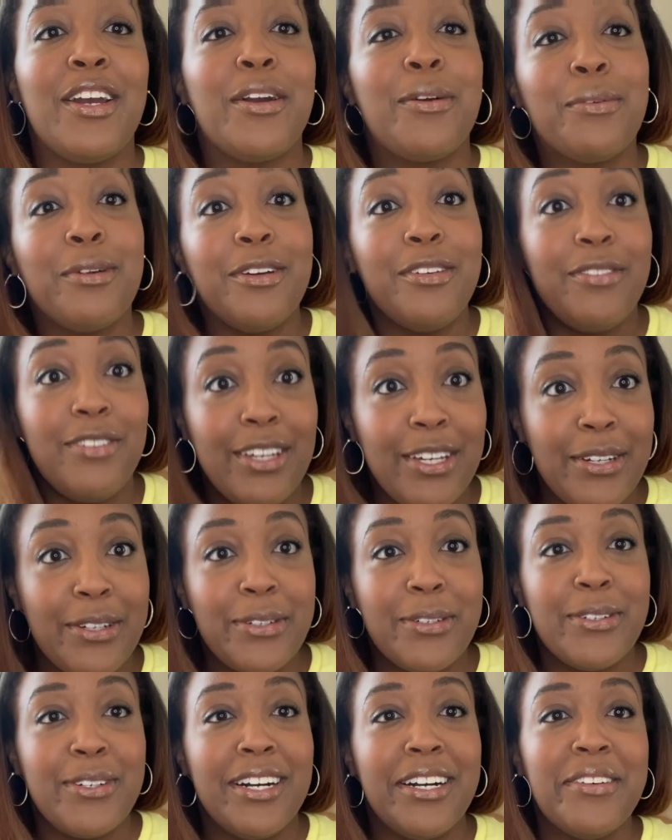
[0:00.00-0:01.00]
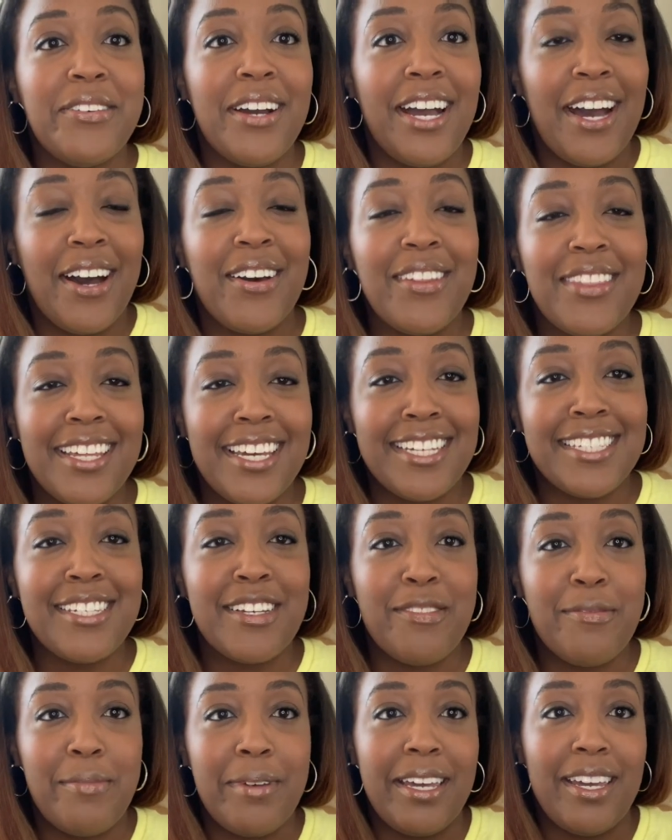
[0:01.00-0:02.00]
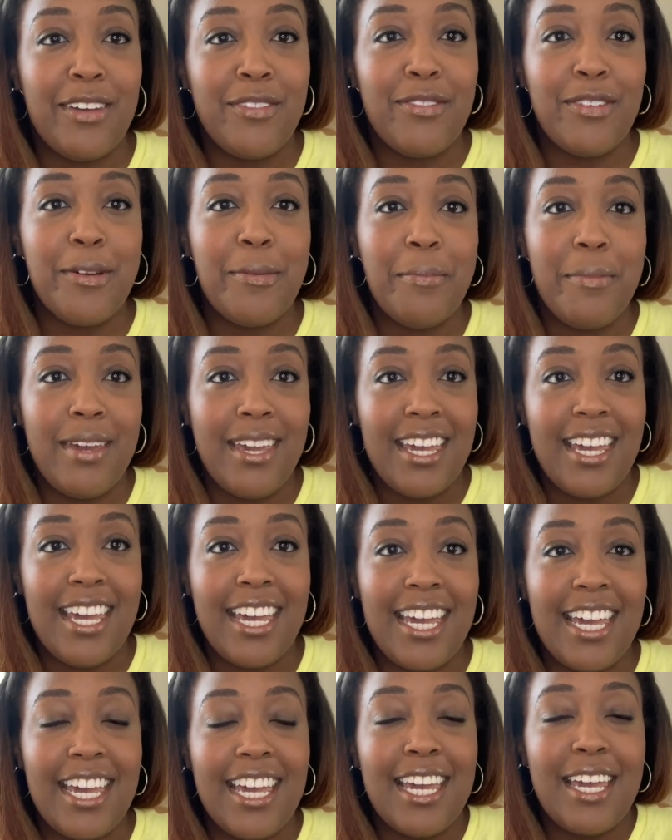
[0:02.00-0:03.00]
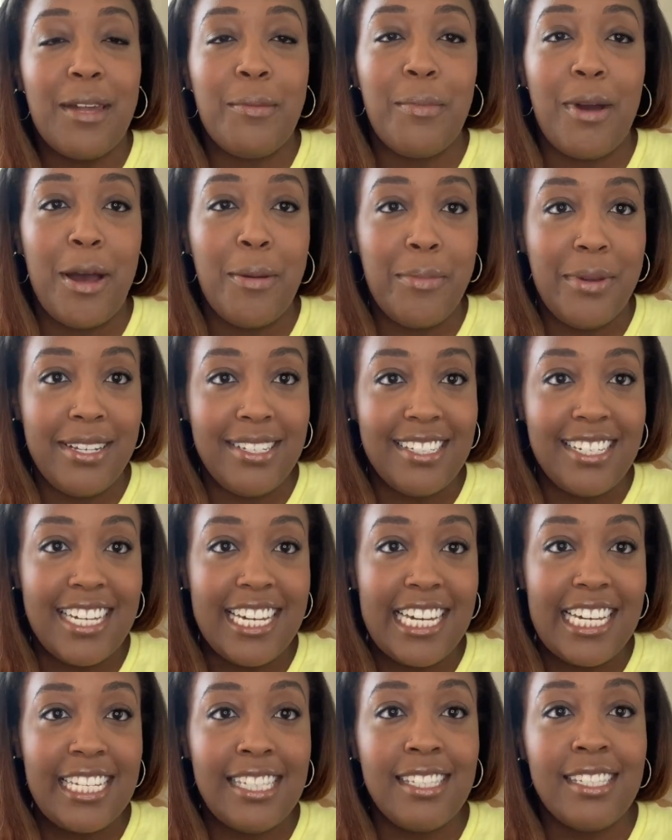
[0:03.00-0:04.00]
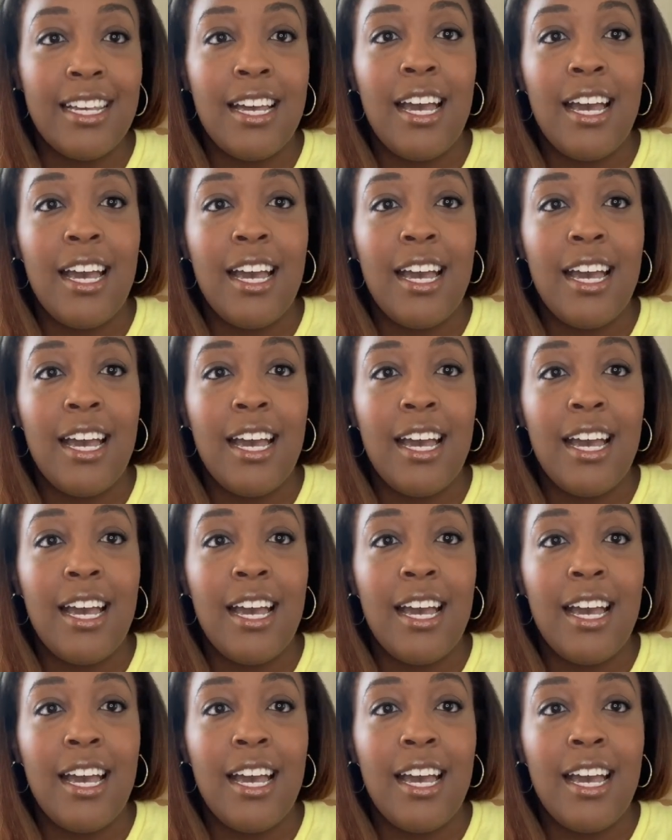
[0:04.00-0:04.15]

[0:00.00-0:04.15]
review of how things have been for me in my business.